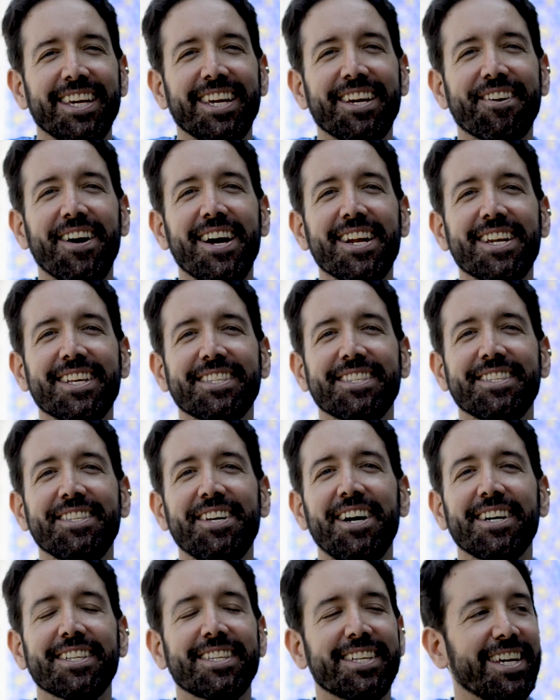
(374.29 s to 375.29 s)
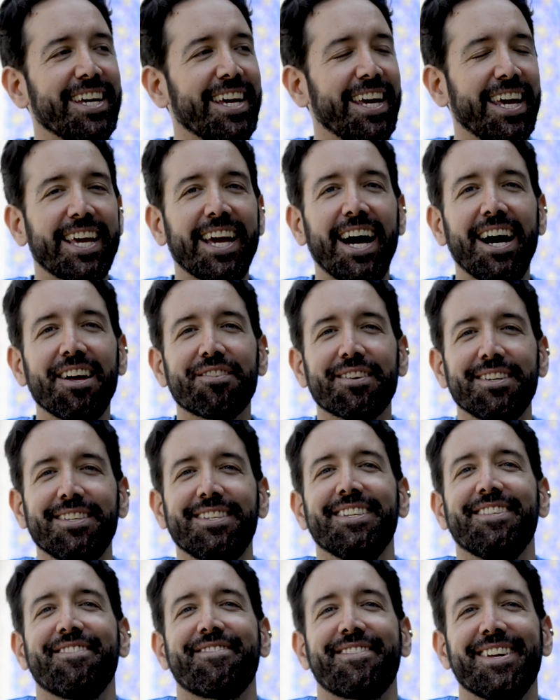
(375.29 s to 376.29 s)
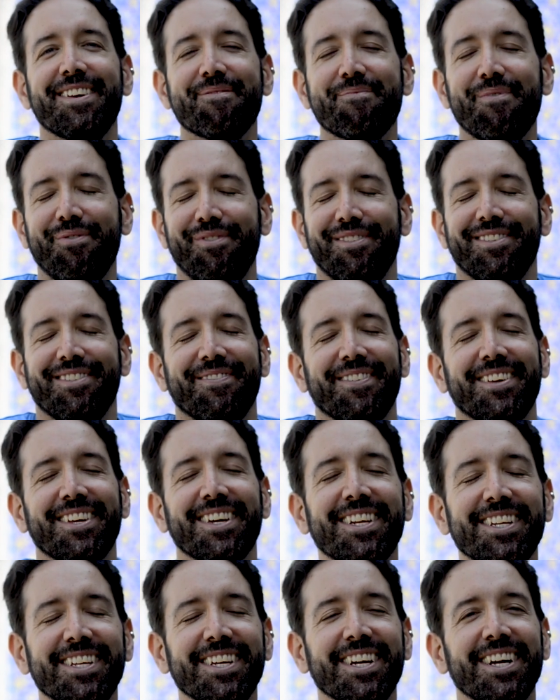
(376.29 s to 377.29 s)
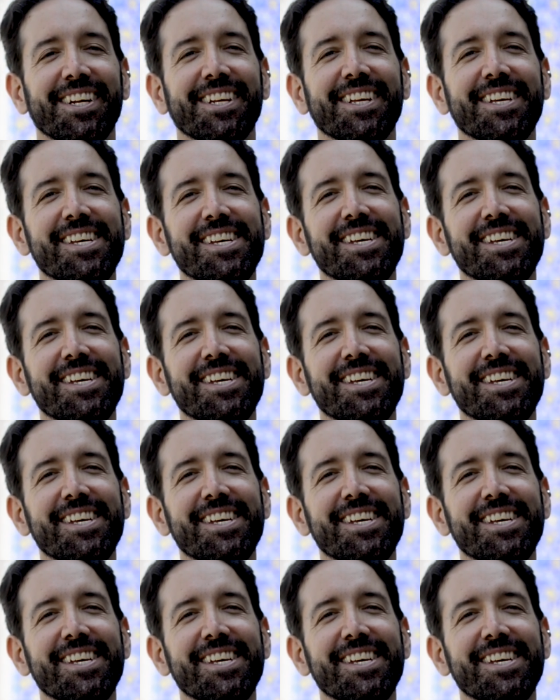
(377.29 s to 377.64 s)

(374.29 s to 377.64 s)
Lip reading: Iran is not a country, it's a dream for me at the end.